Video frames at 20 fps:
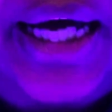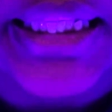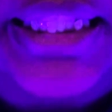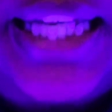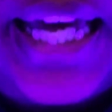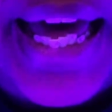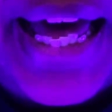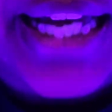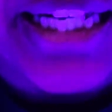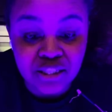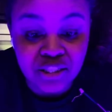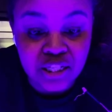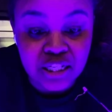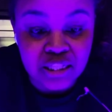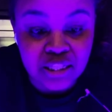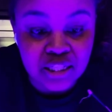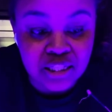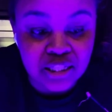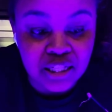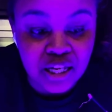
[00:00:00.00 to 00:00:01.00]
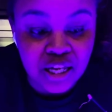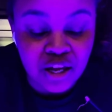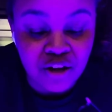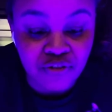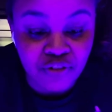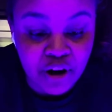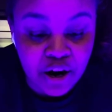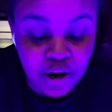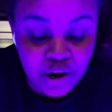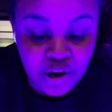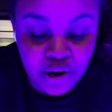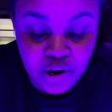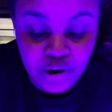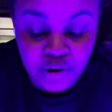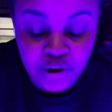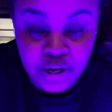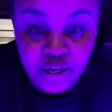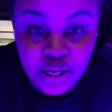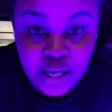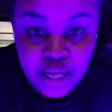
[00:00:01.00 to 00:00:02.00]
test just to see if our
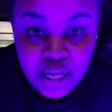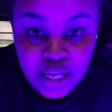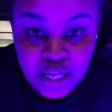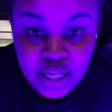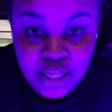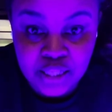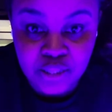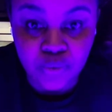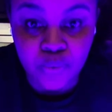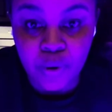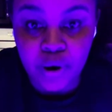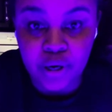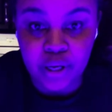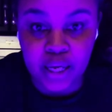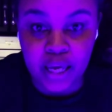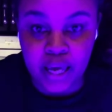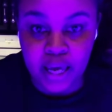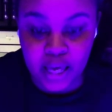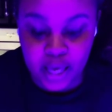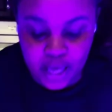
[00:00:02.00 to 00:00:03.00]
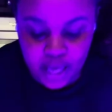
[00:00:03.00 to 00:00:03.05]
current is working.